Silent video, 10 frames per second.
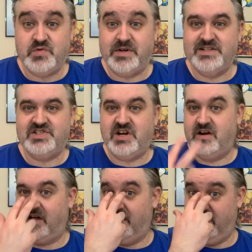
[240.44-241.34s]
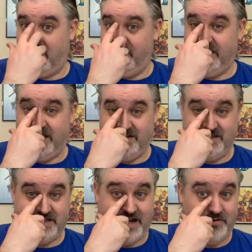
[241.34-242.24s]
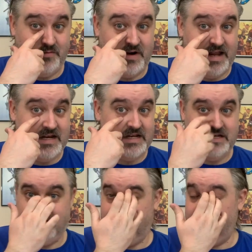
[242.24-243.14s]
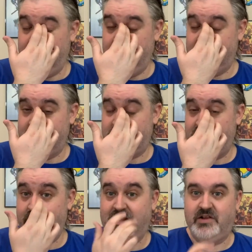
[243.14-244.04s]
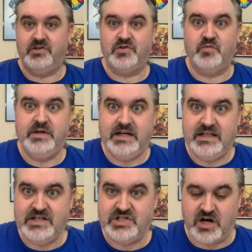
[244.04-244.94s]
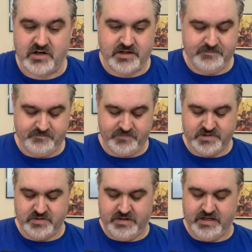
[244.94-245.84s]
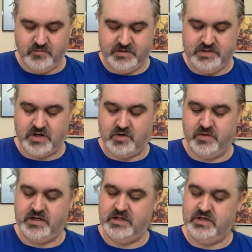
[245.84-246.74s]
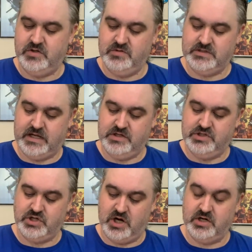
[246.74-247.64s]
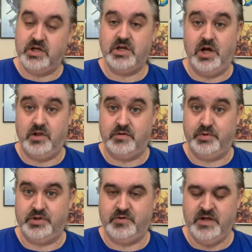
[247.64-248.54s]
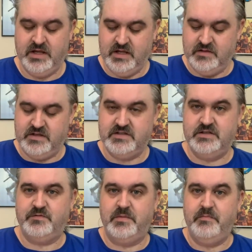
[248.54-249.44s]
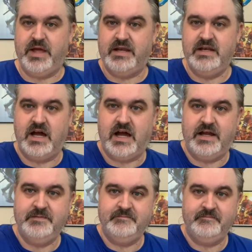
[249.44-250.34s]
is we're gonna start on the inside, right in here. So we're gonna make it look really dark. To make it really dark, we're gonna use a dark color blue. This is from Ben Nye.